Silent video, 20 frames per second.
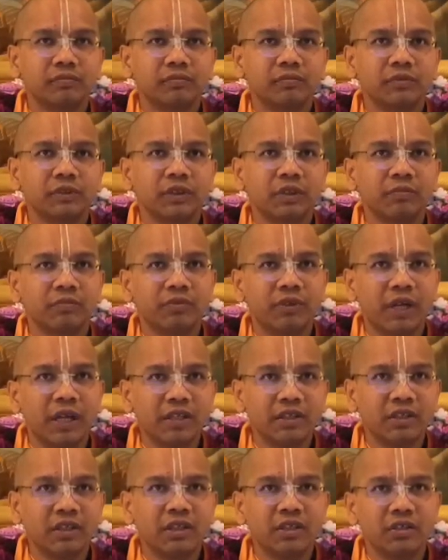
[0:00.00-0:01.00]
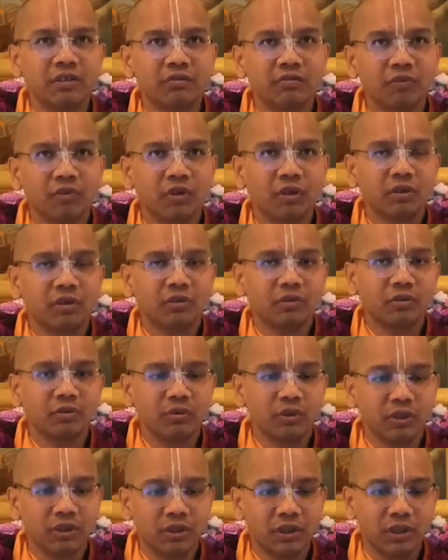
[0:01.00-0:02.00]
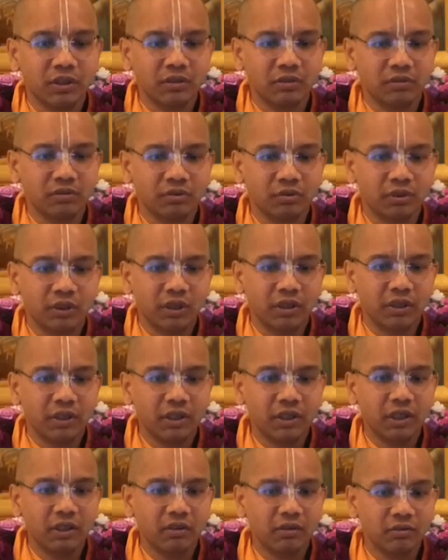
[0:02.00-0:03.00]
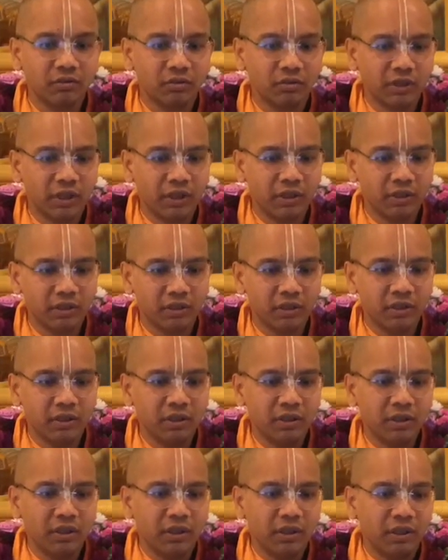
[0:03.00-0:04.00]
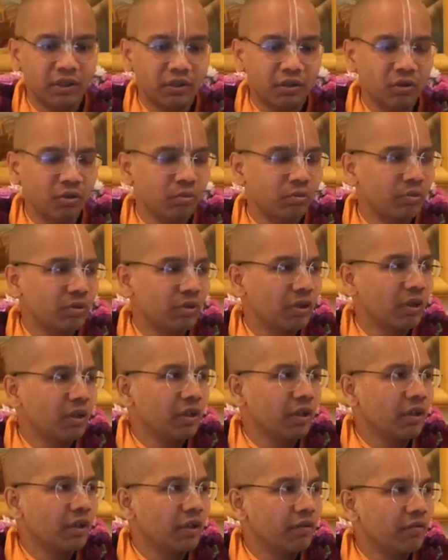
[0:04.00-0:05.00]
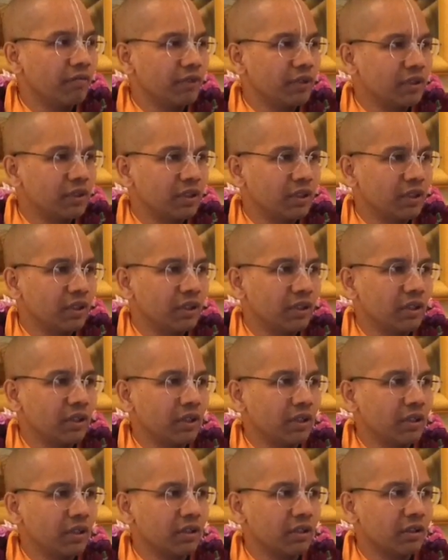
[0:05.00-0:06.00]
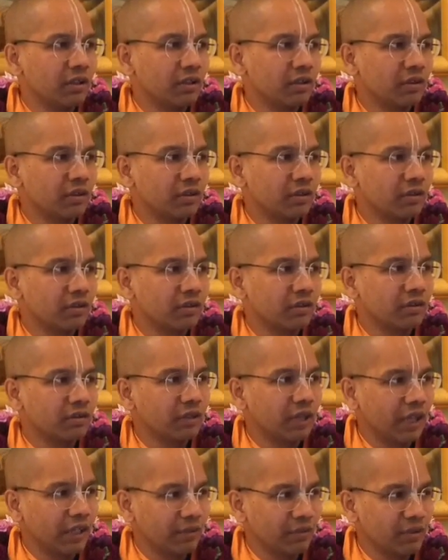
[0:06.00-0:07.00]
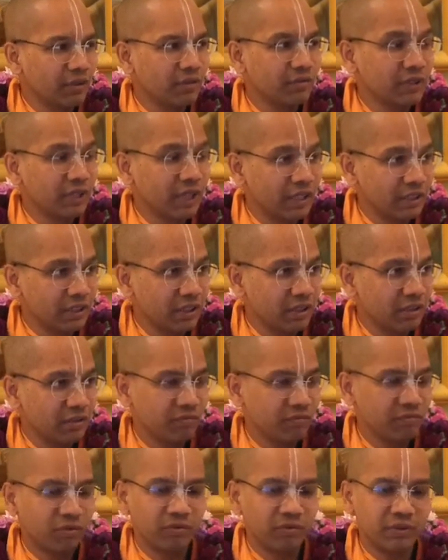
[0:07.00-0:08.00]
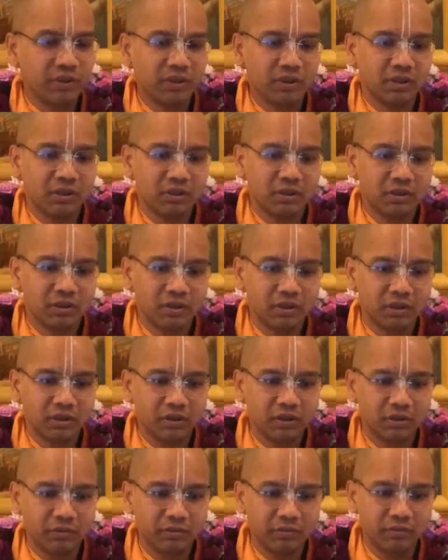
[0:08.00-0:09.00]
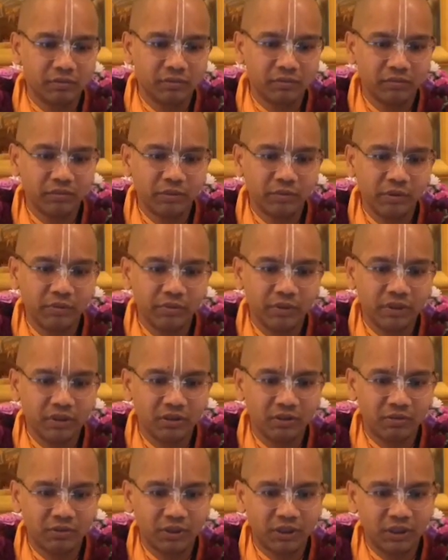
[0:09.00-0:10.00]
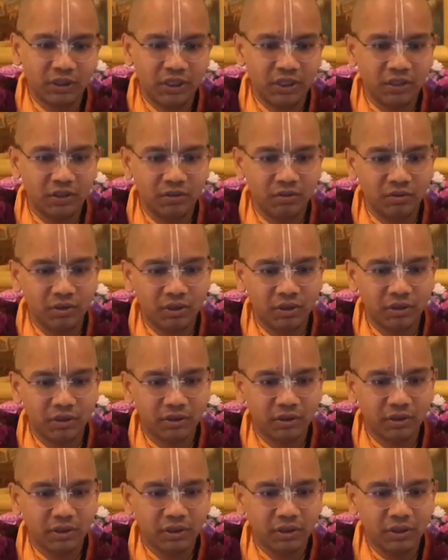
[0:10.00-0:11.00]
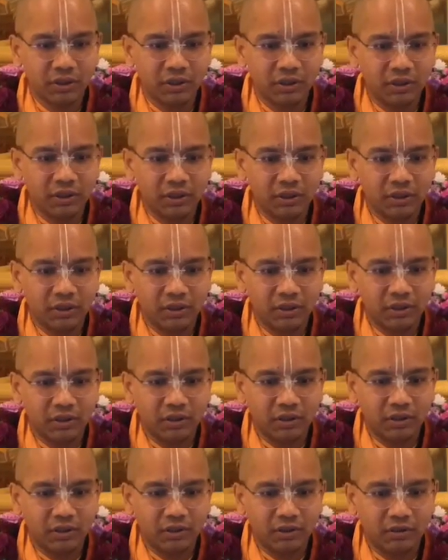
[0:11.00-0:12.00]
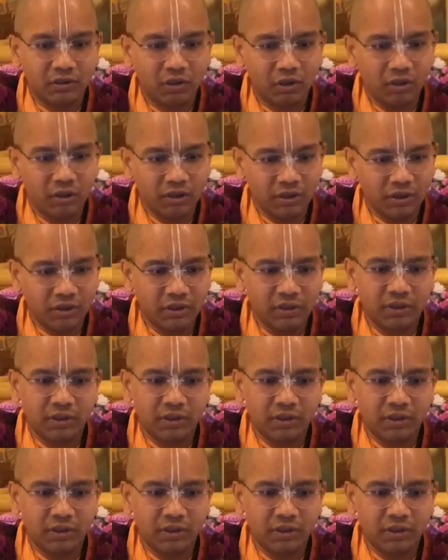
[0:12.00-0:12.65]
some translation work to his son so that he can also get equipped with the language of Sanskrit, for which Bimal Prasad was sent to the college,